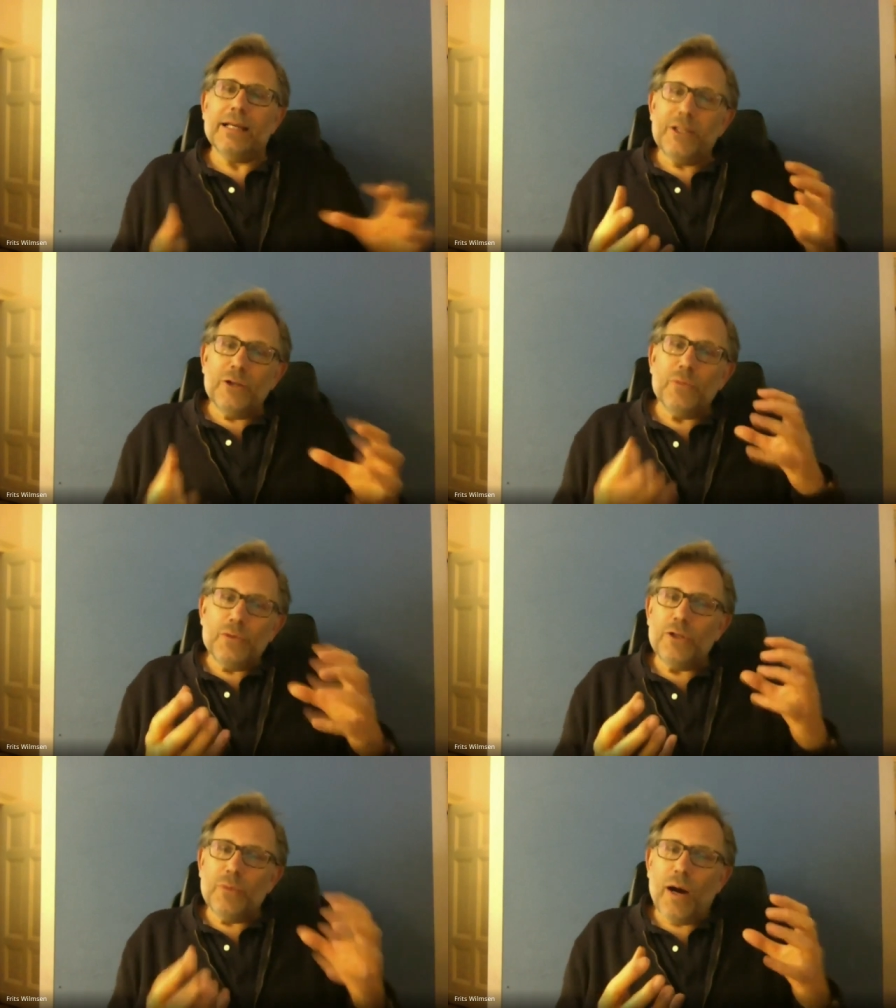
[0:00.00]

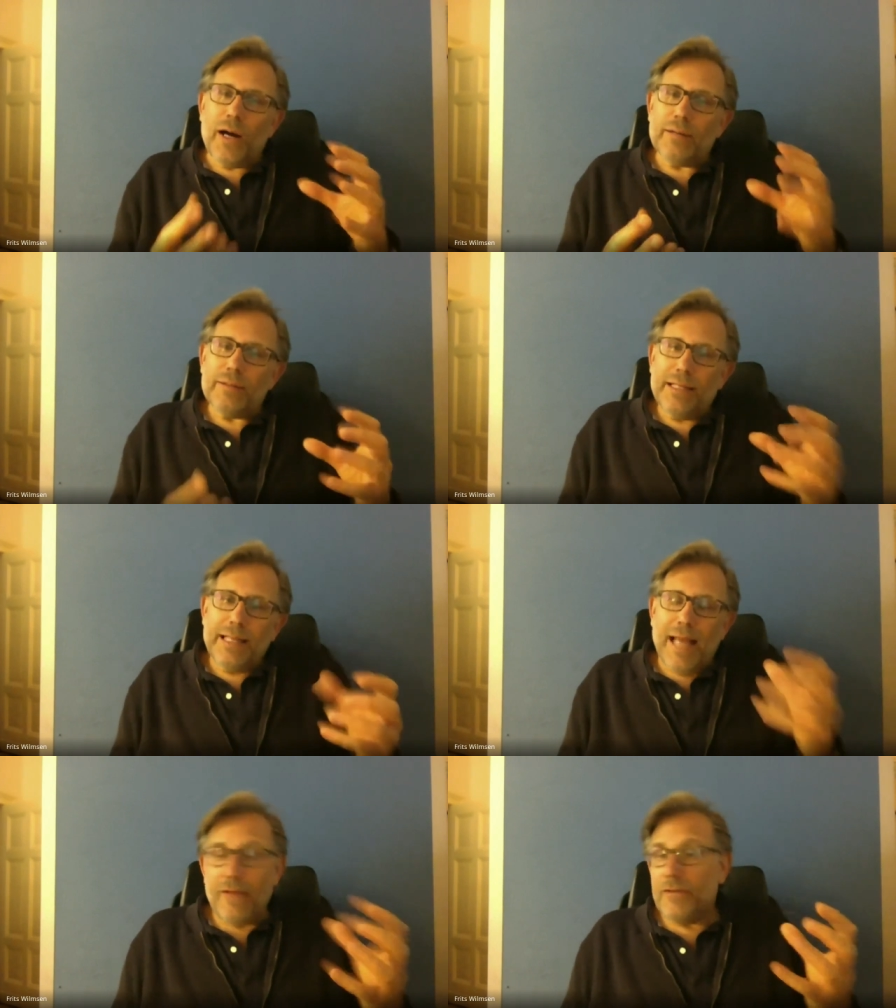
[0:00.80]
you are
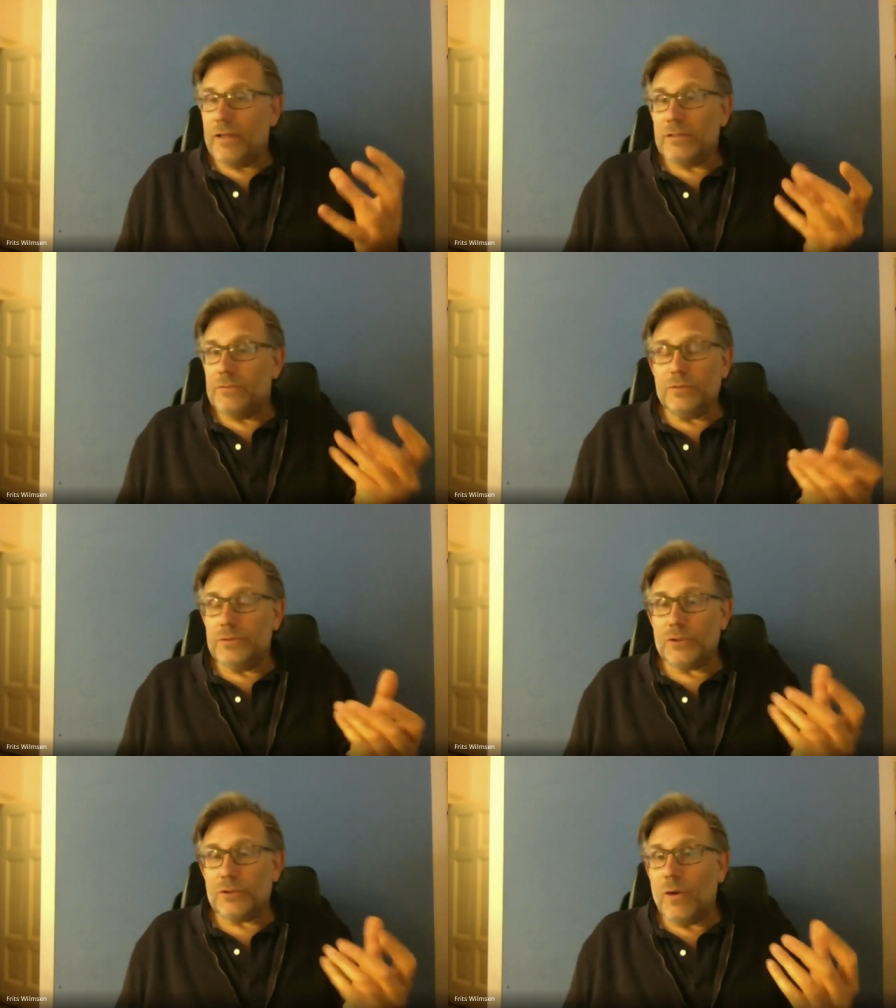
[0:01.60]
having a
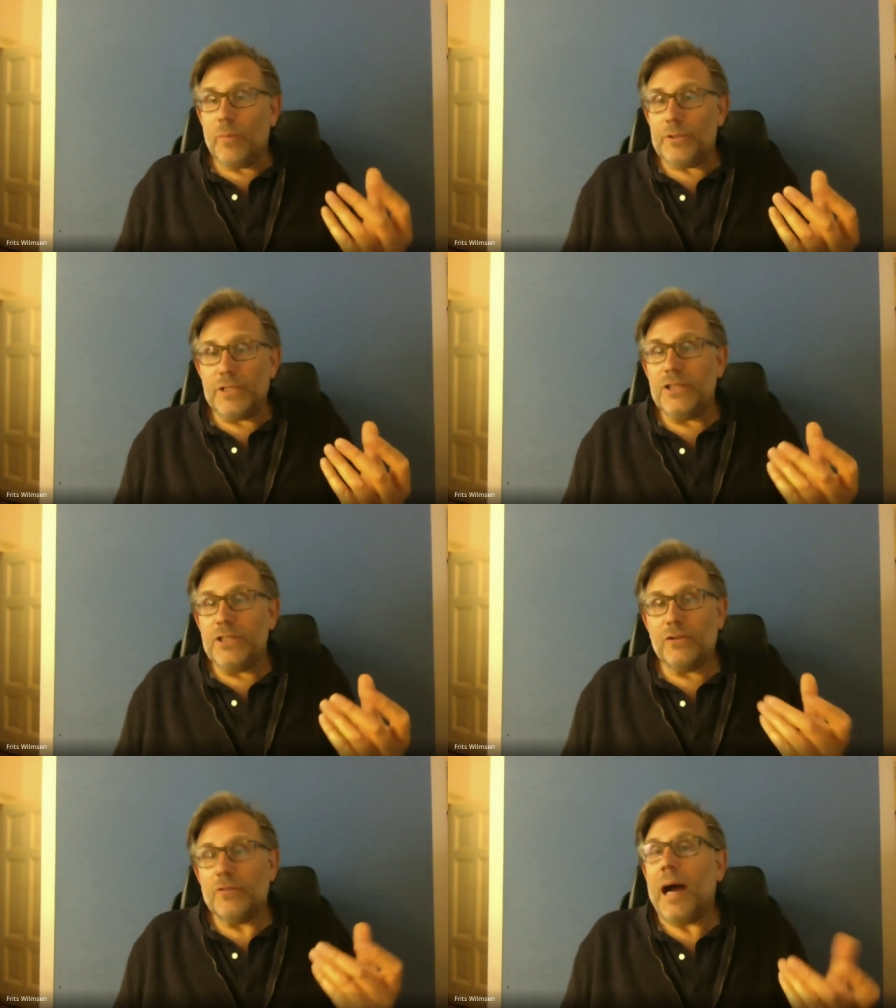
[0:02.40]
strong
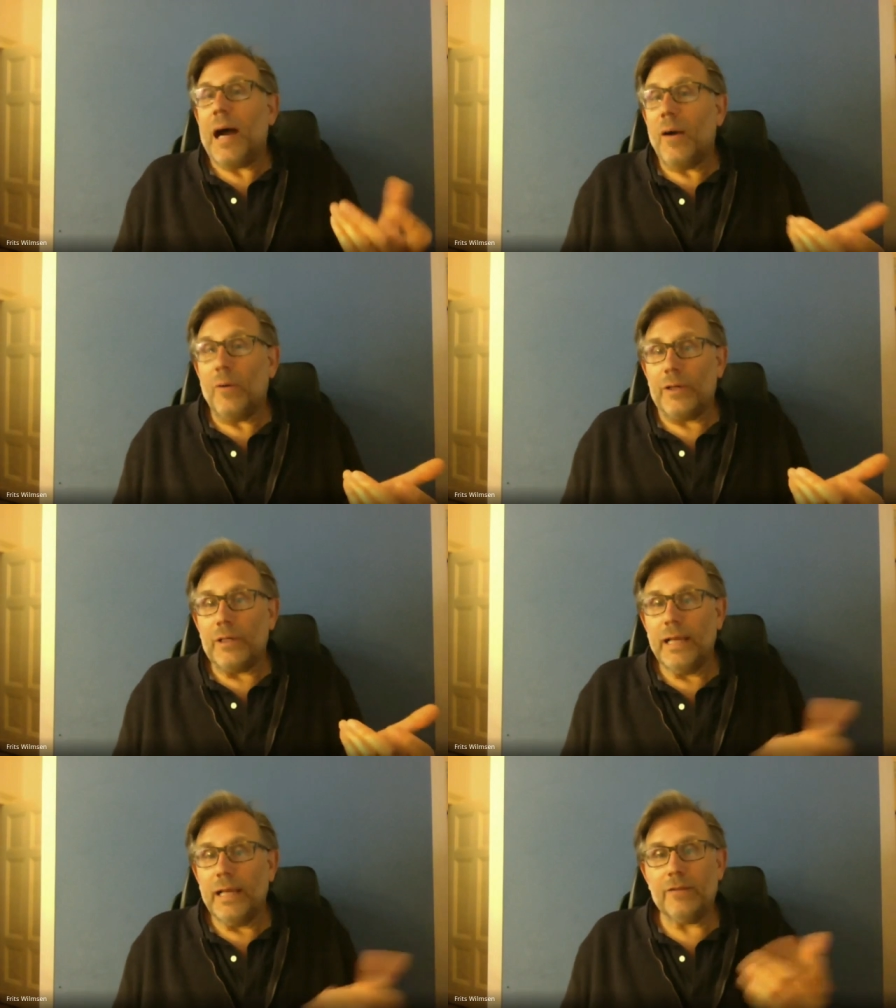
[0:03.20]
position of power
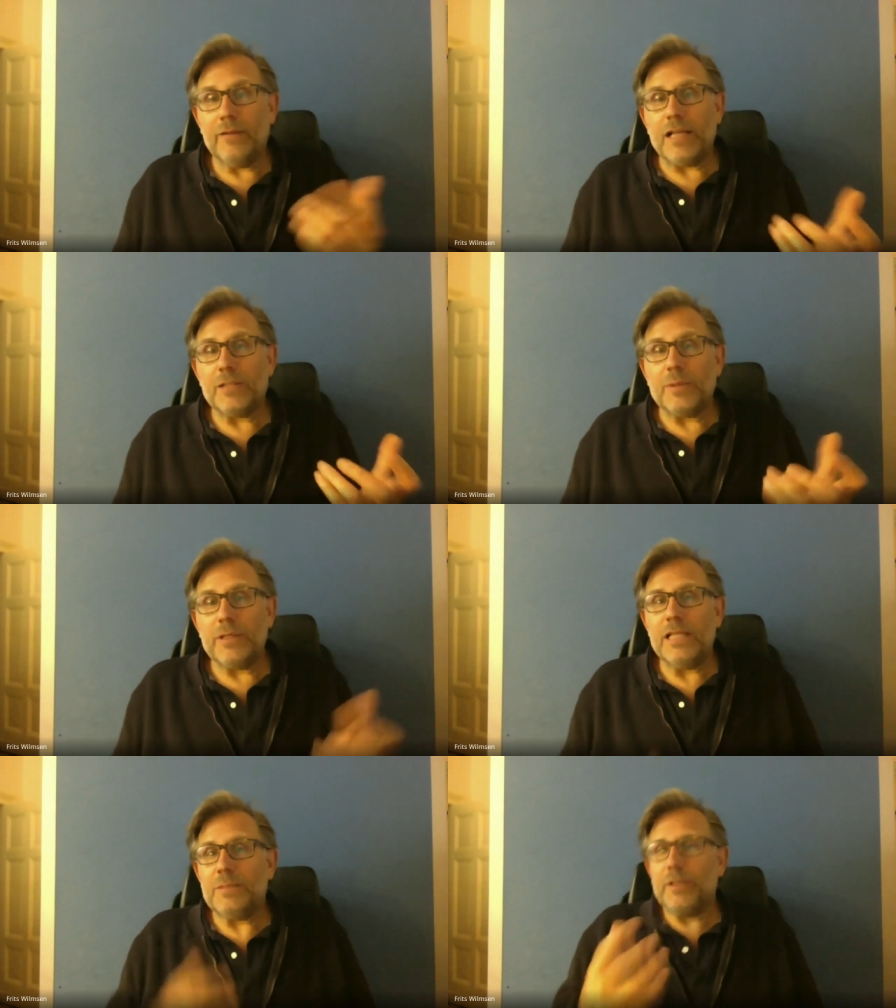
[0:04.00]
and of
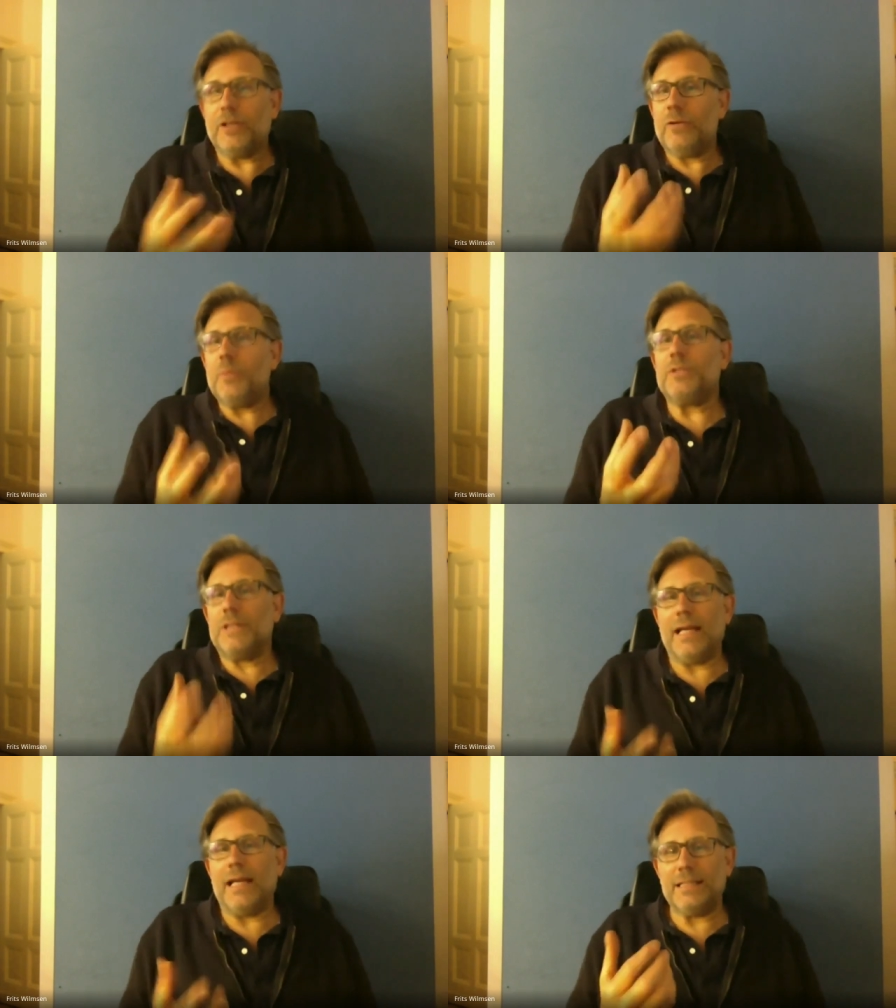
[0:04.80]
expertise, but the group
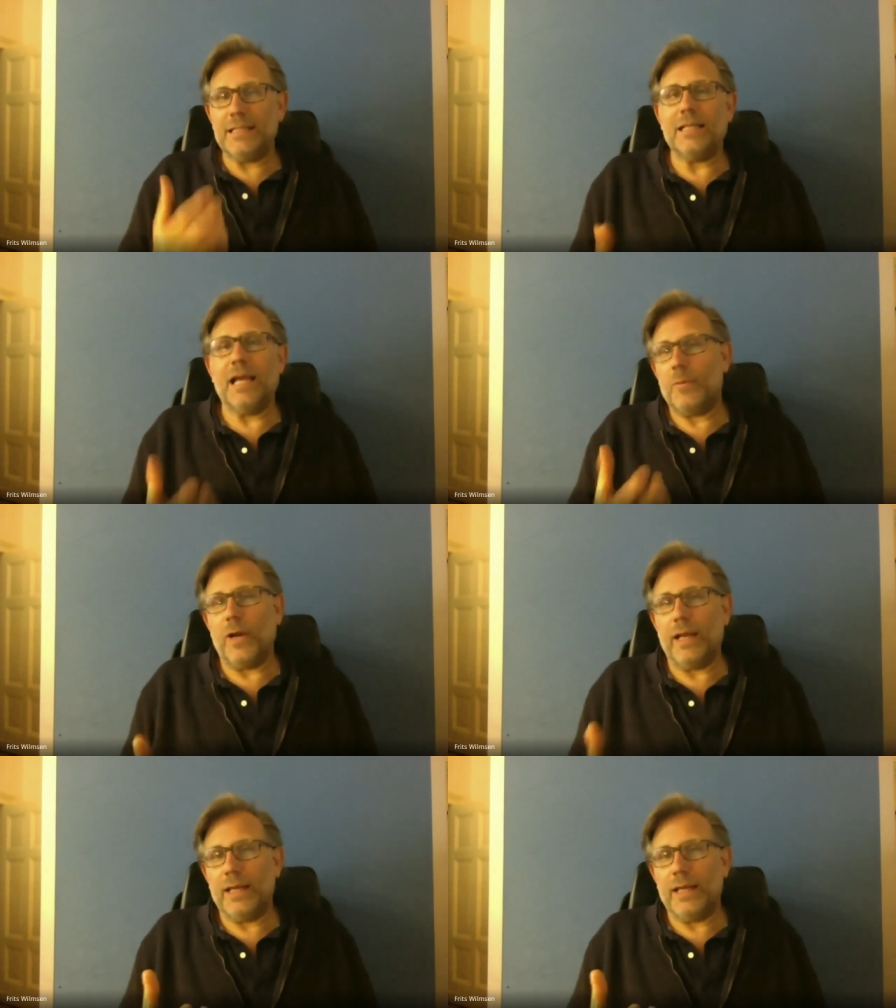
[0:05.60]
stays the same way.